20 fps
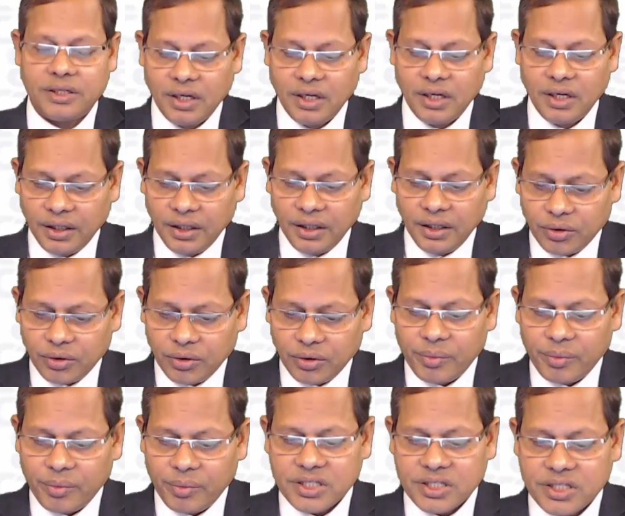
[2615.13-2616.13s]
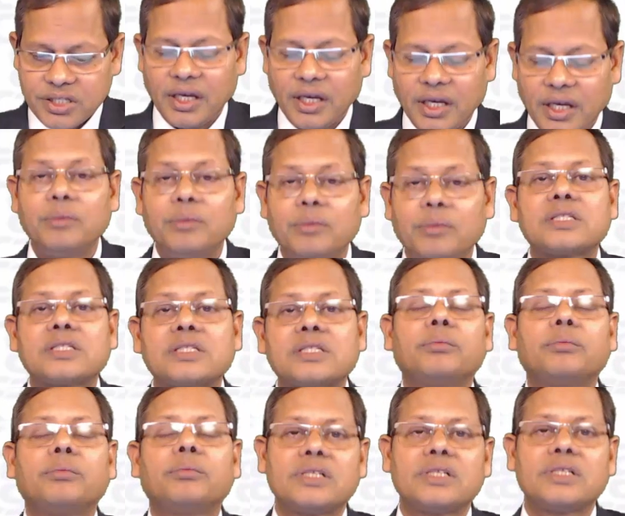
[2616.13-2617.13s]
They would have mentioned animals and
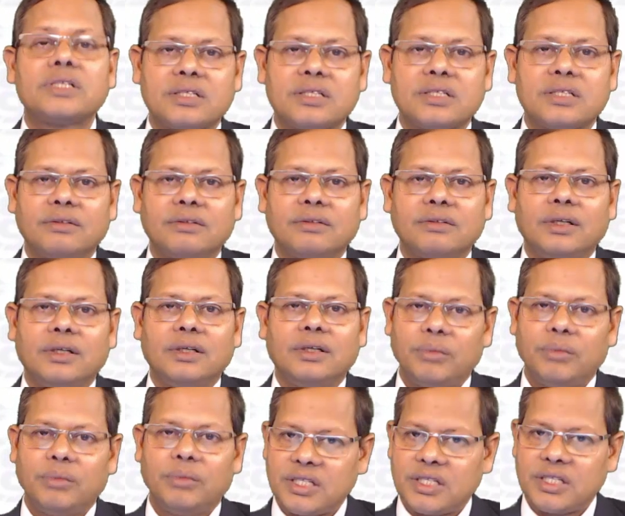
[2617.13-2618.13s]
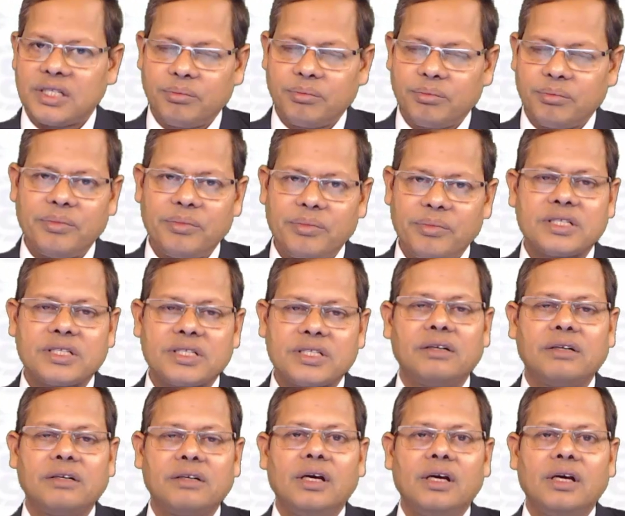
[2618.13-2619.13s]
birds, but they simply
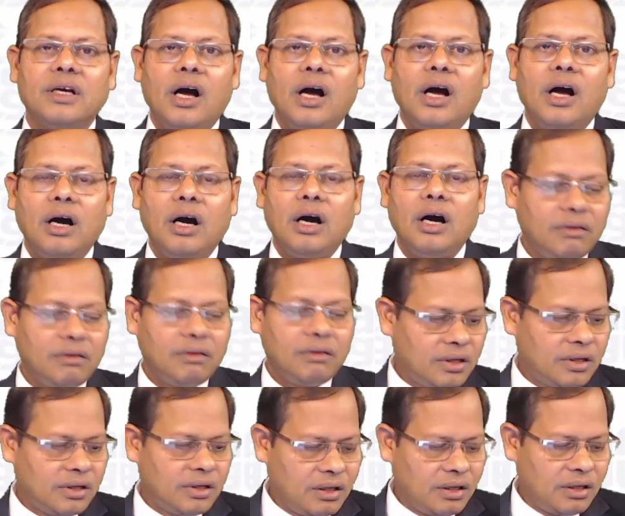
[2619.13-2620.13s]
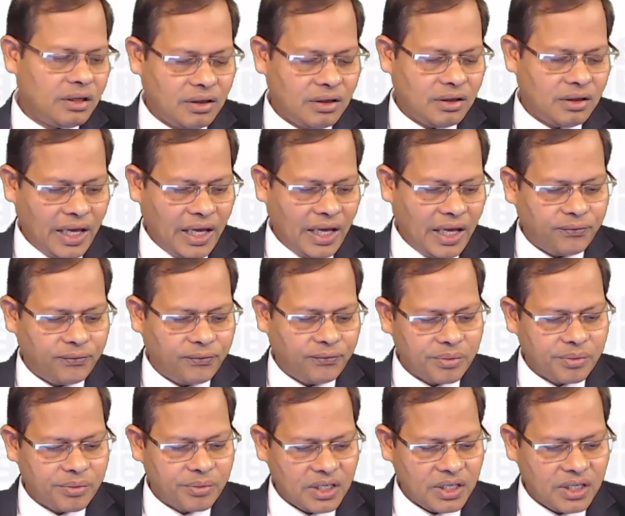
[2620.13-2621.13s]
mentioned all life forms
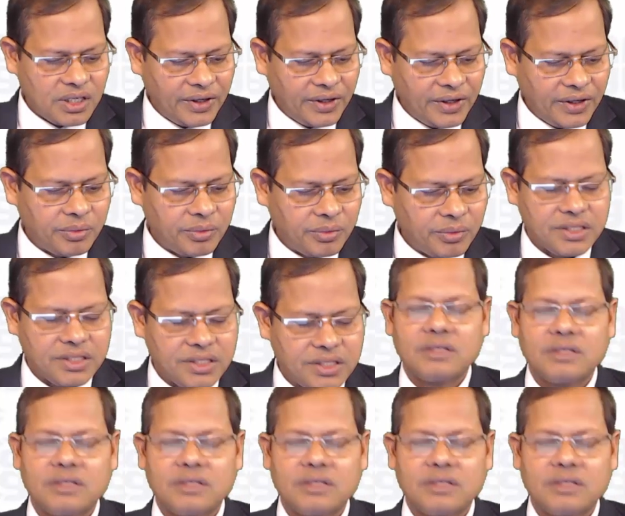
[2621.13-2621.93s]
of animals.